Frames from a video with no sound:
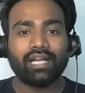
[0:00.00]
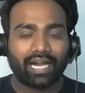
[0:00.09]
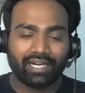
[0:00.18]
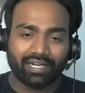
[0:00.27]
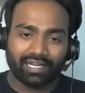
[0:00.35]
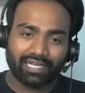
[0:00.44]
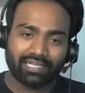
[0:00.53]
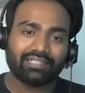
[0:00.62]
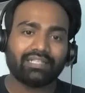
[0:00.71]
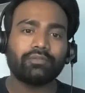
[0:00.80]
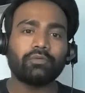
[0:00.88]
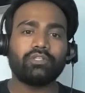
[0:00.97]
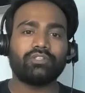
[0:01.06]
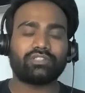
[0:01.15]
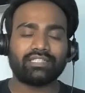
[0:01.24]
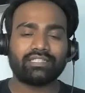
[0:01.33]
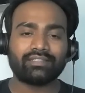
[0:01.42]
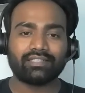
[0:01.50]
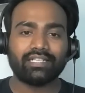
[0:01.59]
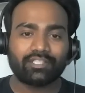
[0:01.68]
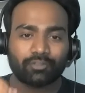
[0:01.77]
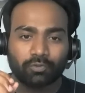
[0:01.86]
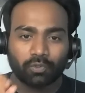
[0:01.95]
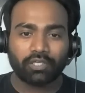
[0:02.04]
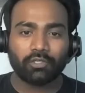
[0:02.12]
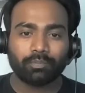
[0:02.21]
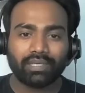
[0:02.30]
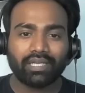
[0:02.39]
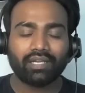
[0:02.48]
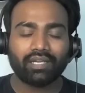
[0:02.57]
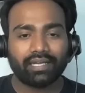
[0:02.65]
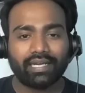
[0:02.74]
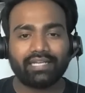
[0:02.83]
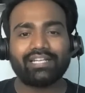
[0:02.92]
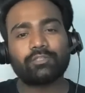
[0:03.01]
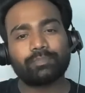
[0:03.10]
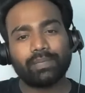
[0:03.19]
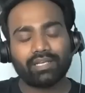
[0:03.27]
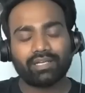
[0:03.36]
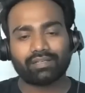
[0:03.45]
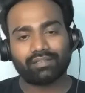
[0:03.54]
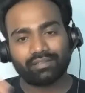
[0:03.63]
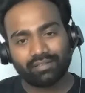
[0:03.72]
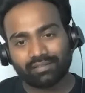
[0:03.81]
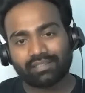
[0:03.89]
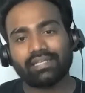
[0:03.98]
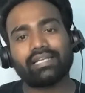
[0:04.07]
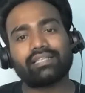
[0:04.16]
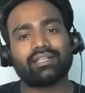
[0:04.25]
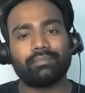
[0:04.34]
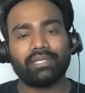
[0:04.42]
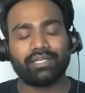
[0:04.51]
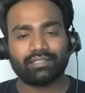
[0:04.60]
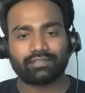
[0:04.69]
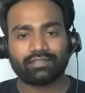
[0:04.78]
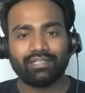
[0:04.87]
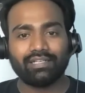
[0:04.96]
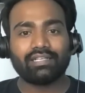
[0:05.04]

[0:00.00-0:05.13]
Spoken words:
And another good news is it's going to be at its peak the next coming days.